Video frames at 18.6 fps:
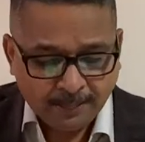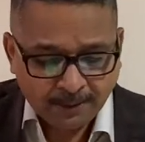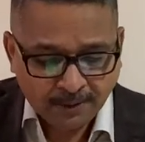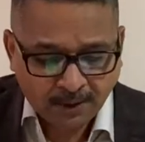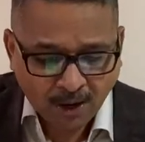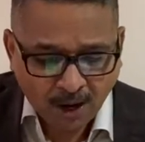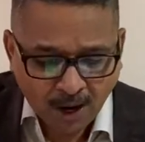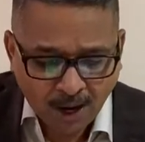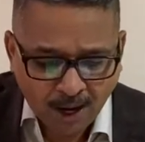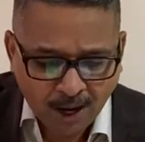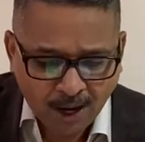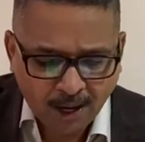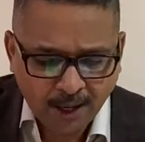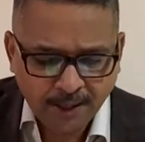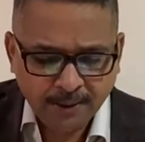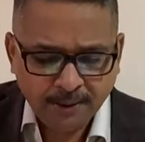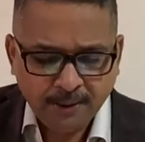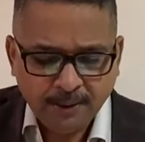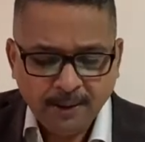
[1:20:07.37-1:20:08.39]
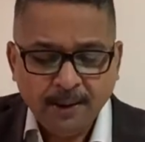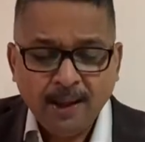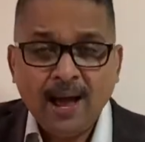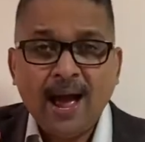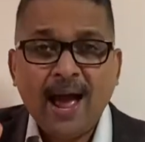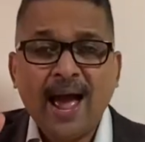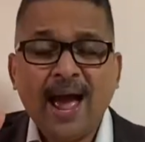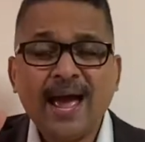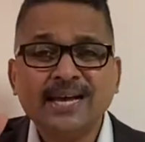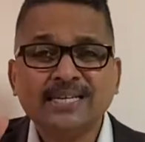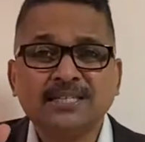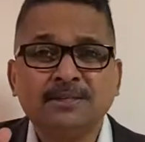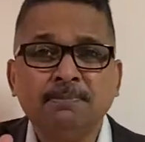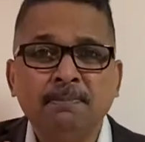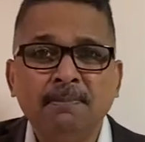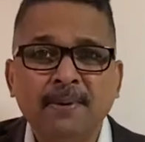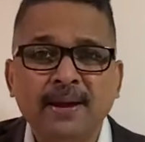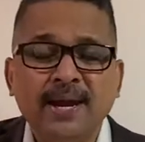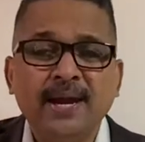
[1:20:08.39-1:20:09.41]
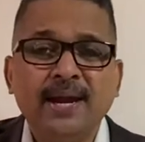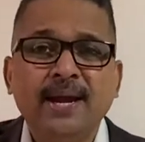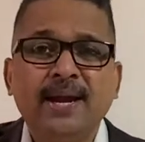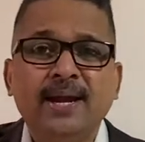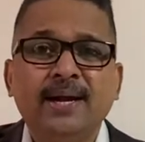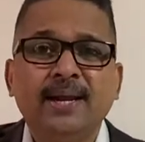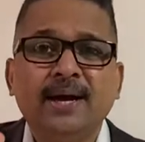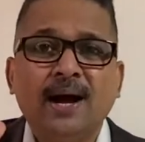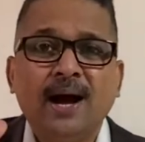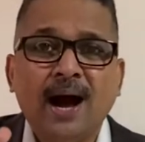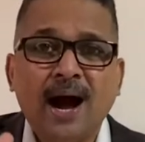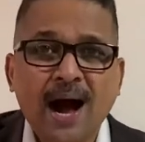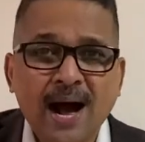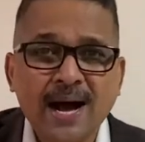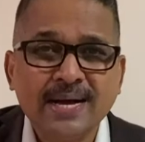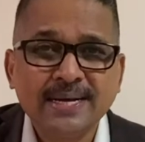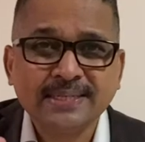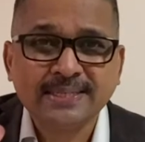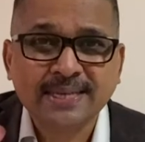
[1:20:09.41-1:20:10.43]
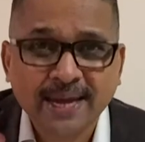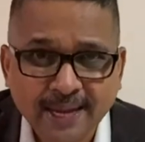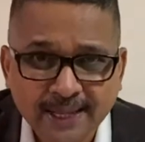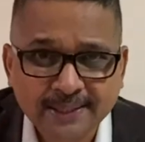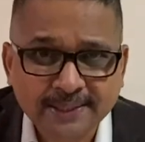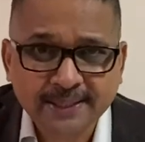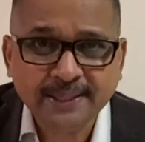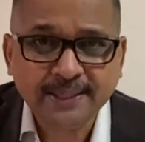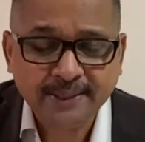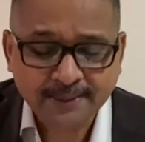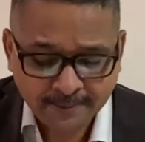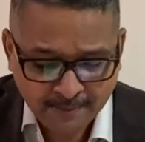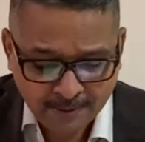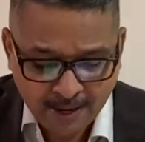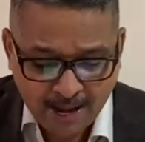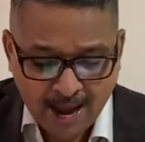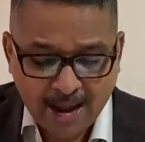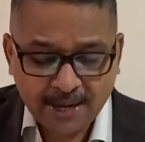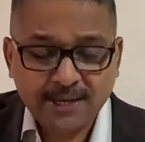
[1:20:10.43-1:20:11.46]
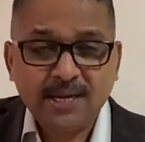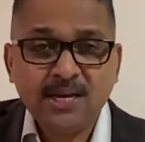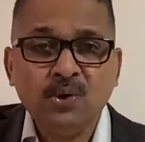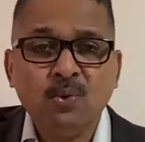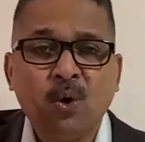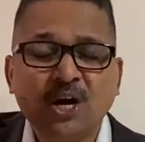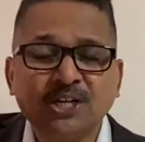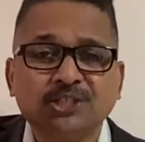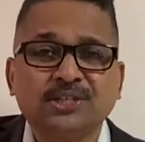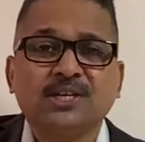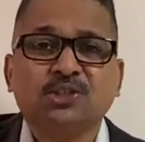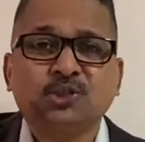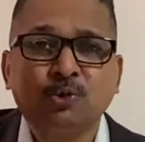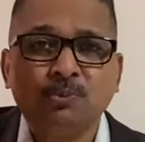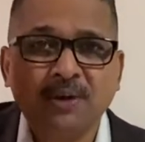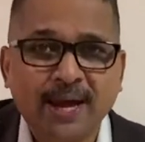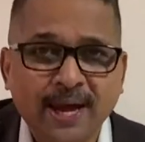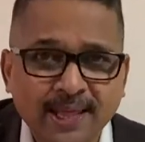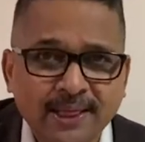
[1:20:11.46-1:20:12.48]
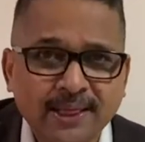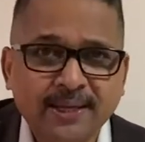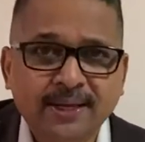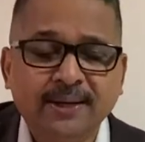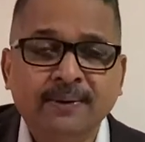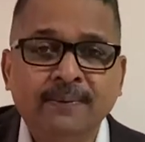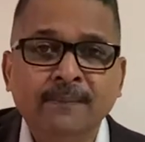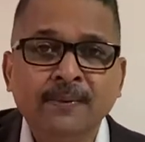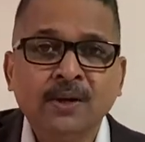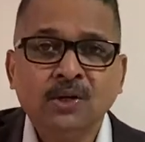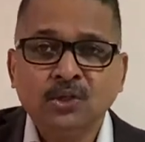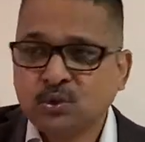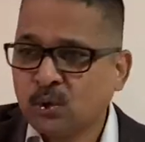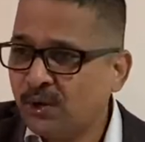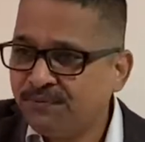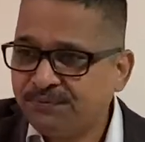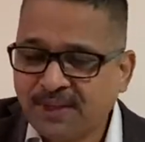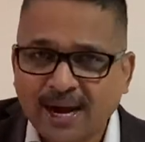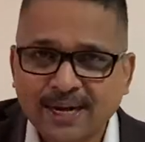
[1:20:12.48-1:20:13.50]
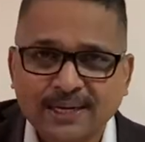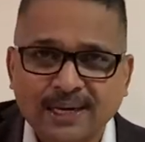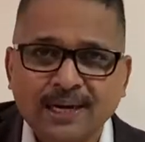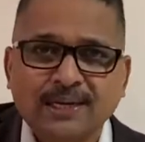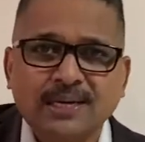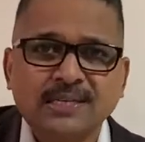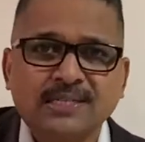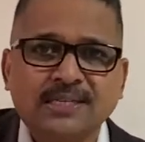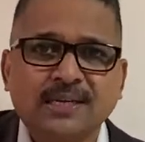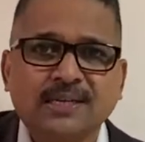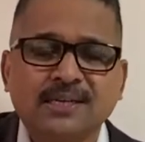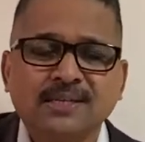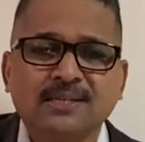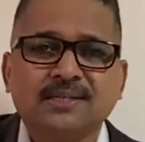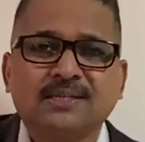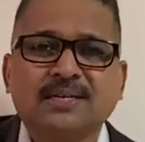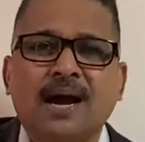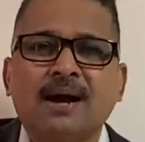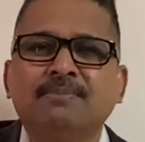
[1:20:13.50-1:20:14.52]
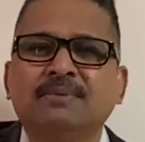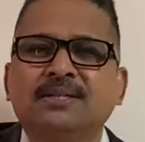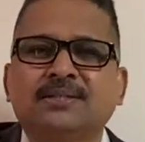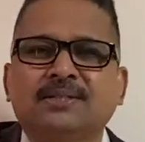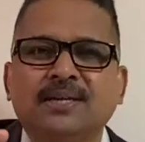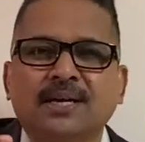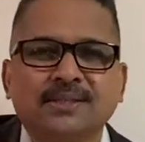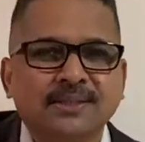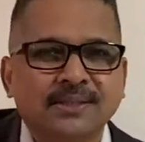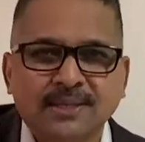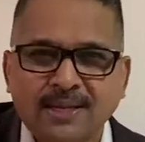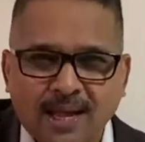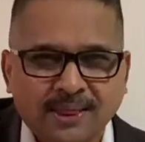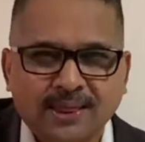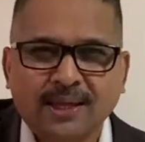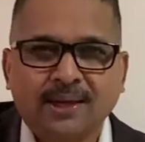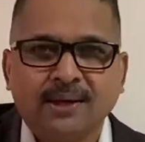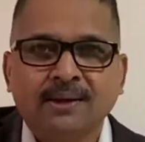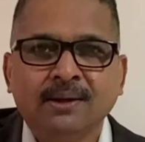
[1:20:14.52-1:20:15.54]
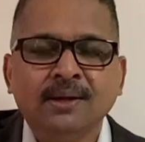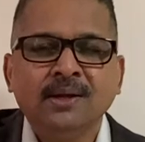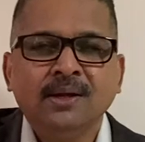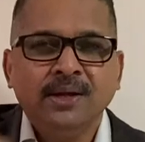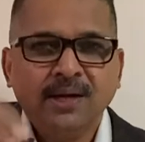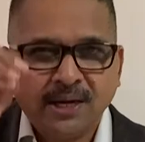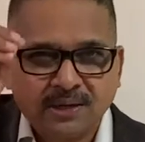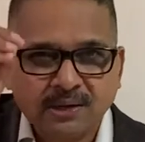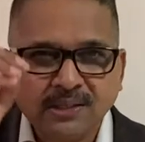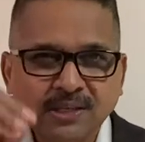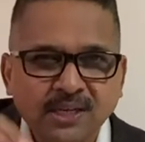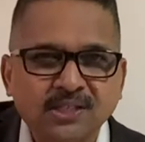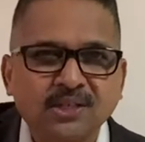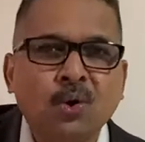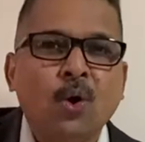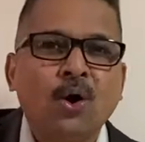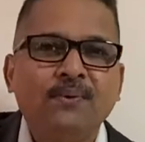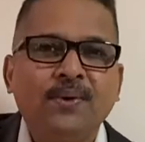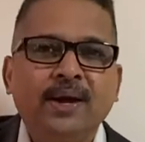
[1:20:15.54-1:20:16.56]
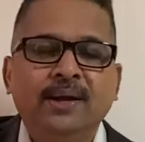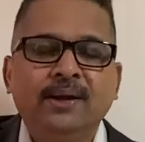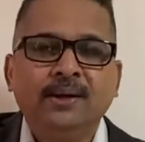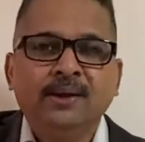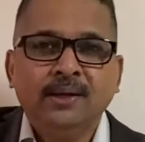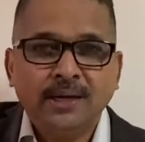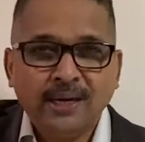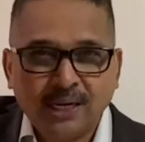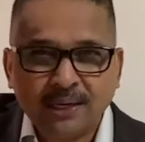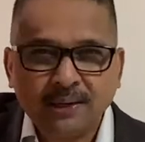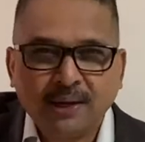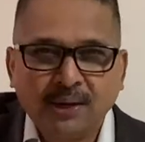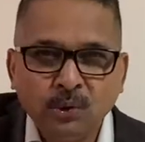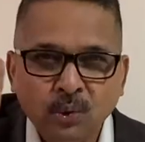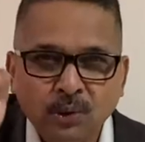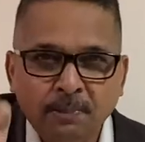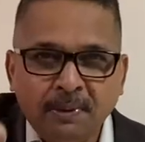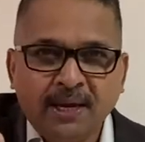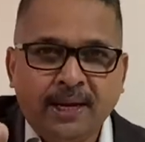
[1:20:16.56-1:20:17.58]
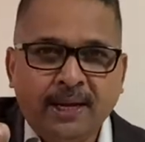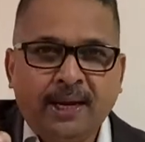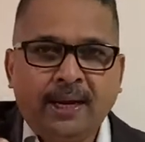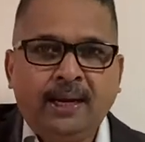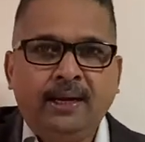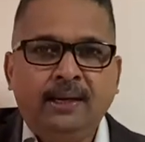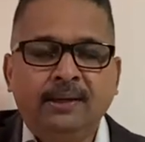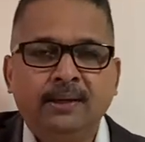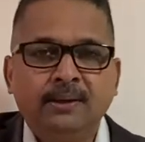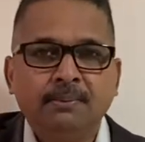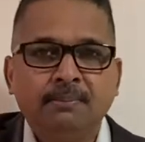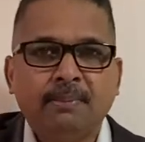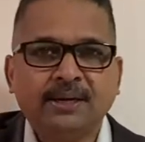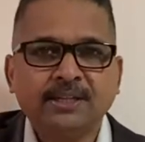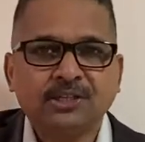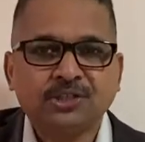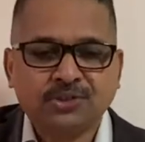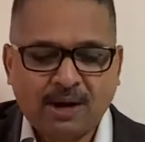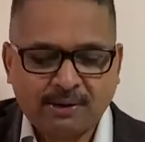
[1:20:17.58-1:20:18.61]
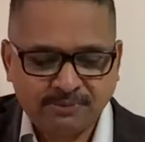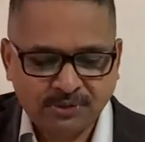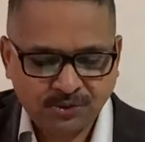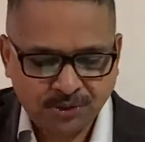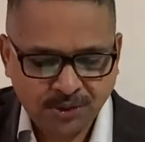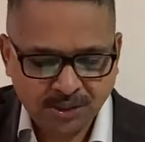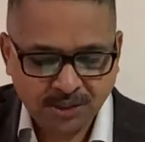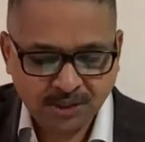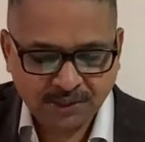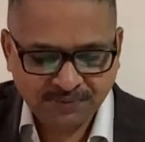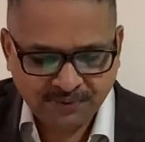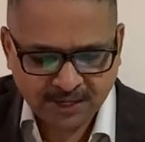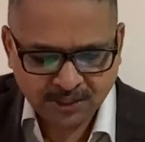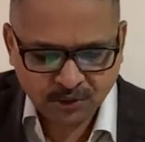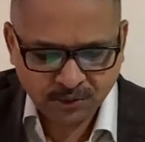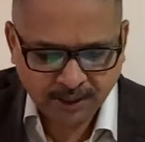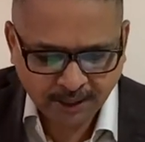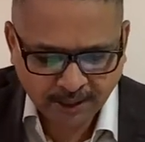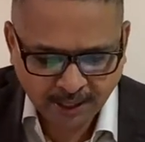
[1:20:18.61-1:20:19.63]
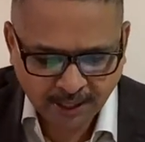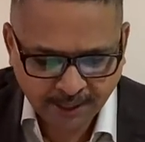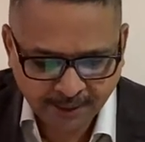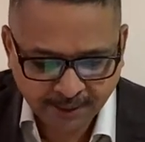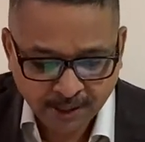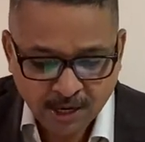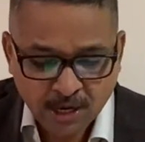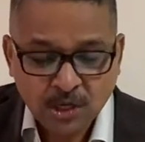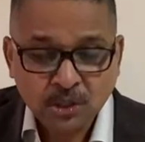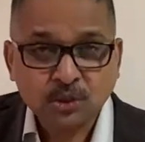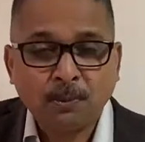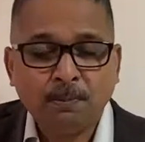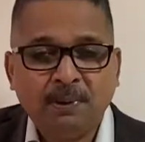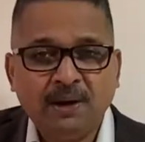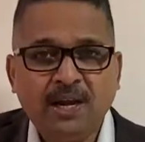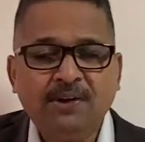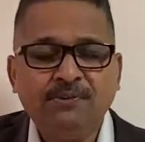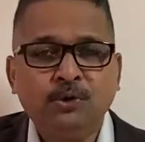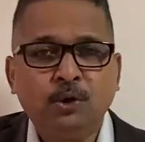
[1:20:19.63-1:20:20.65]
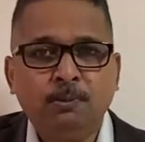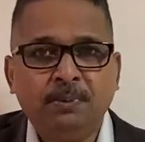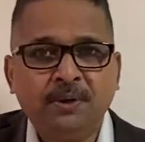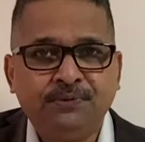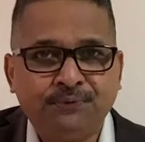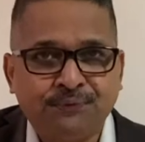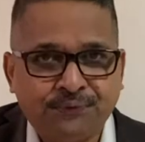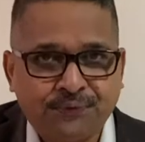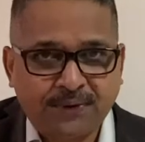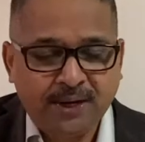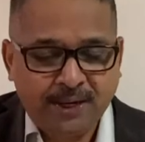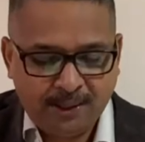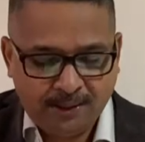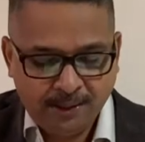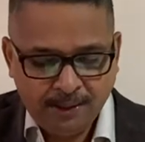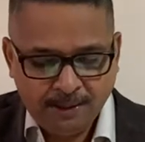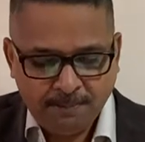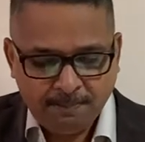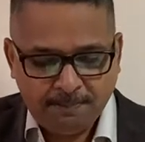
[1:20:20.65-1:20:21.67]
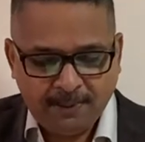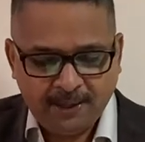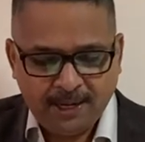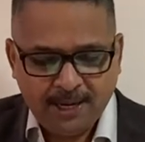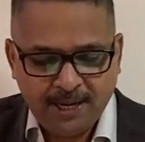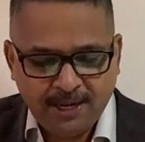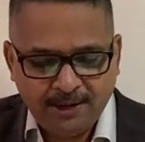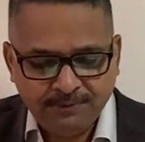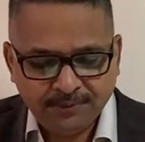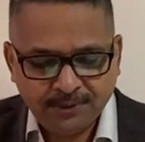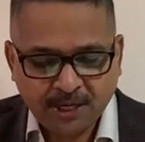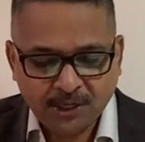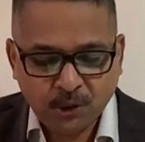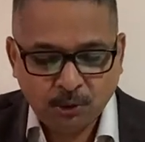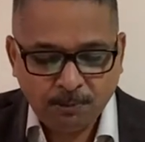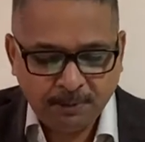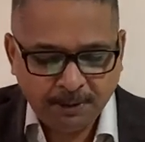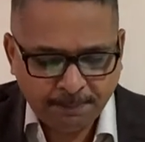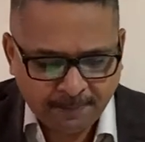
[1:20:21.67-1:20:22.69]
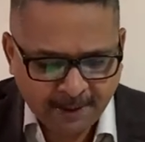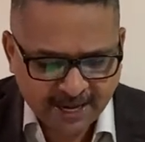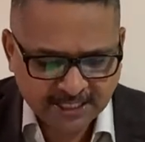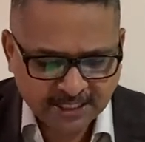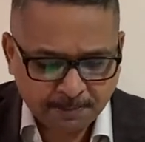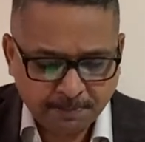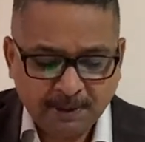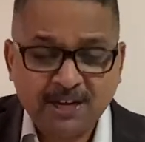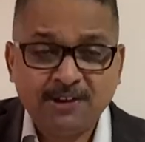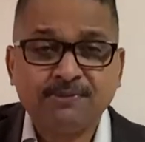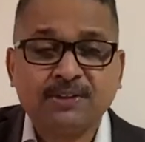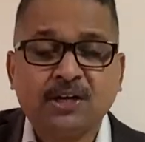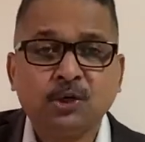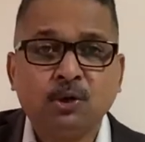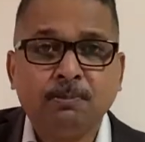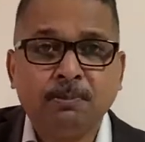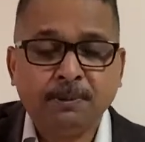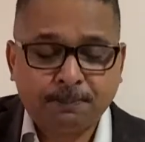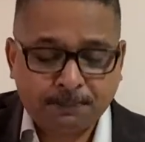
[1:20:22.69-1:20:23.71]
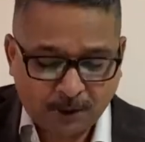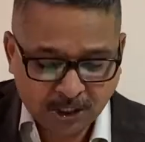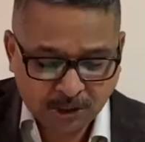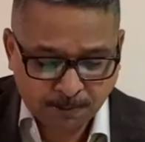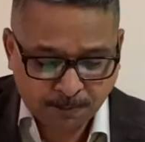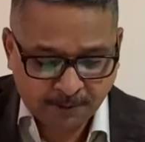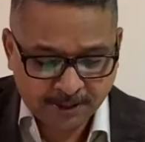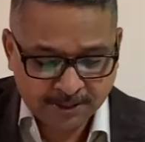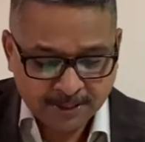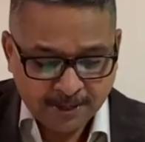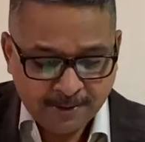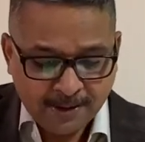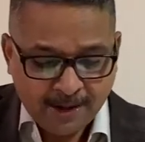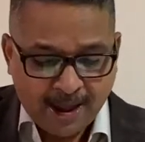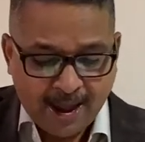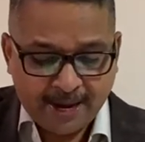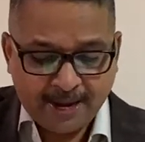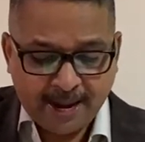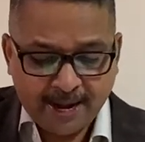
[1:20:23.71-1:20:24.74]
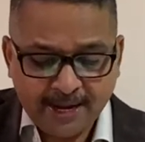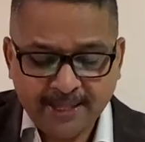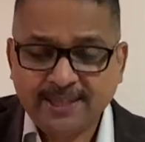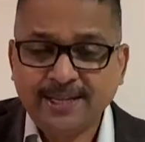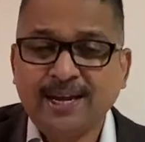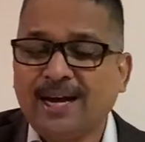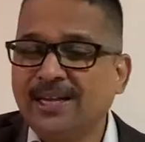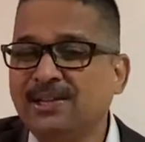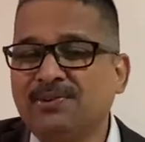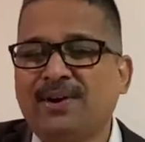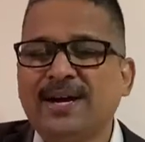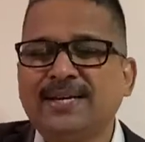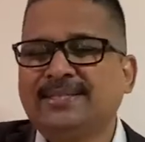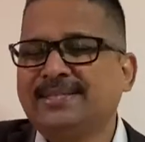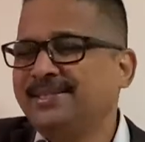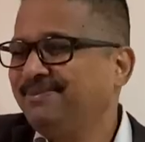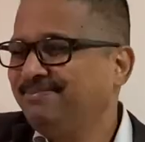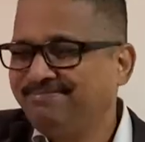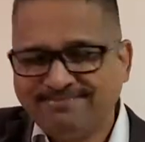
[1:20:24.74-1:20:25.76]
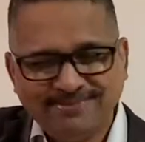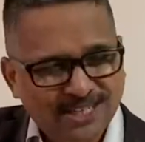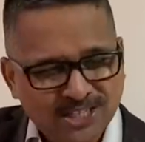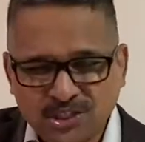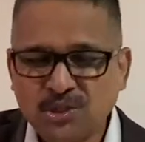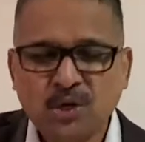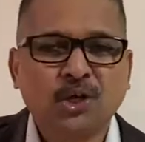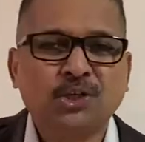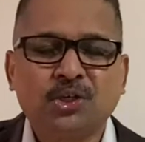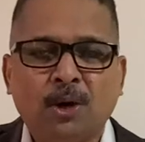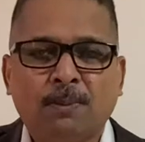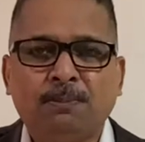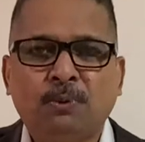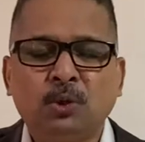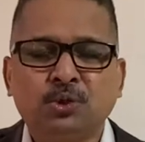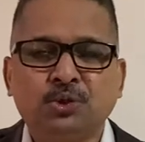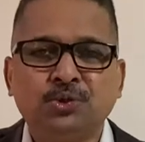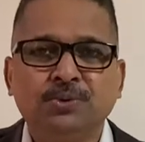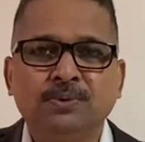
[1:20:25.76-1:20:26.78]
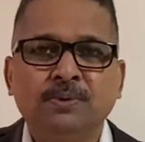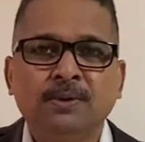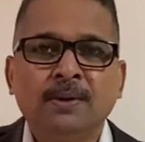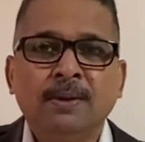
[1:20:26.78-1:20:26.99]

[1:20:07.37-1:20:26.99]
God has made us healthy and he wants us to be healthy so if that little sickness has come it's just nothing it will just go away it'll you will be healed by the stripes of jesus even as you declare it so believe you'll be free believe that you'll be blessed believe that you'll be prosperous and anything otherwise is not your portion